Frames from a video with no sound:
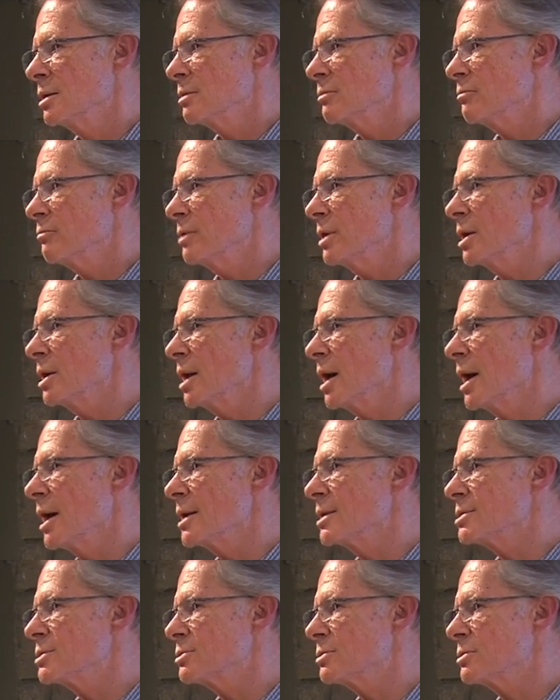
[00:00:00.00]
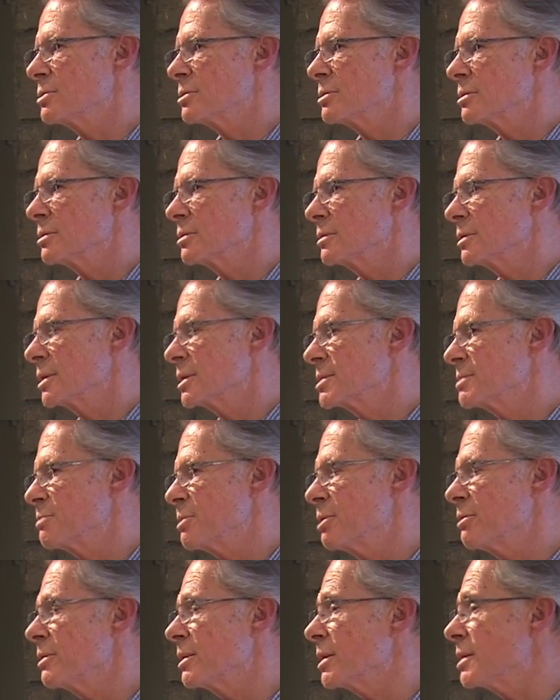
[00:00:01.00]
realize through their
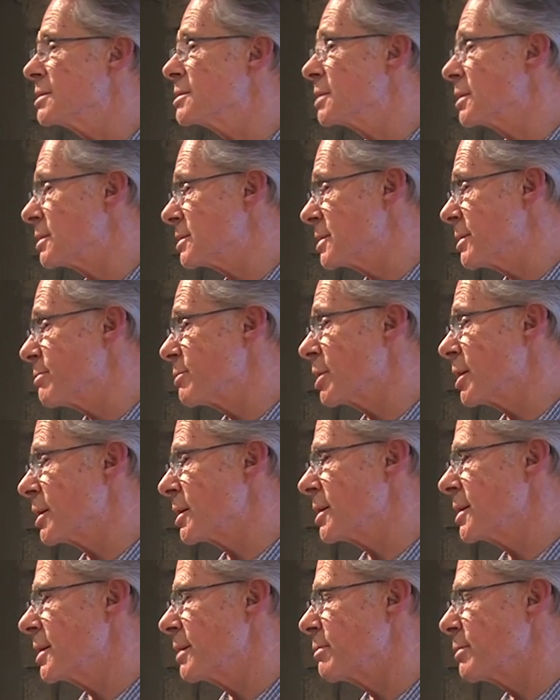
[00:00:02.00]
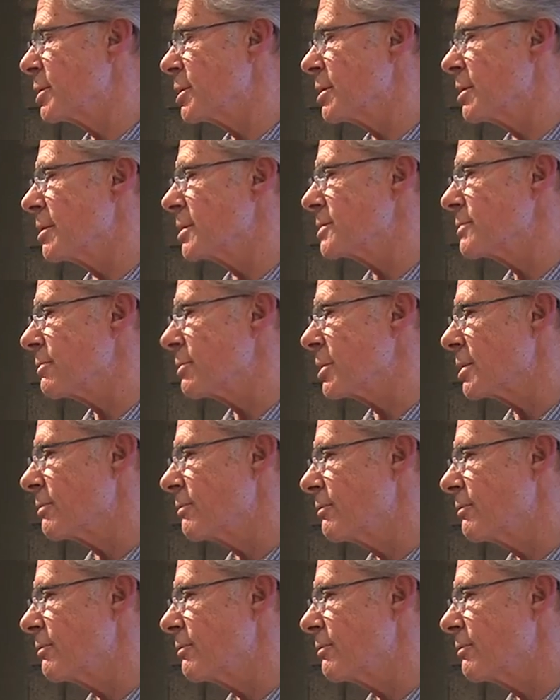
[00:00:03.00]
experience that something like EMDR is very